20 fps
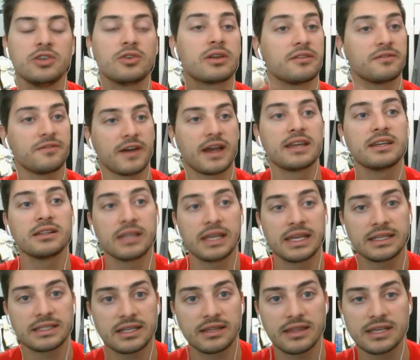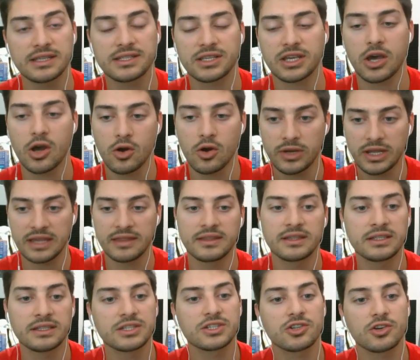You can find a link to this code in
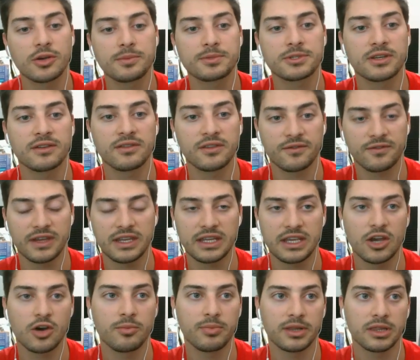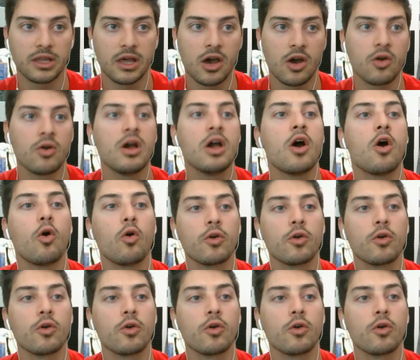the description of the video video below,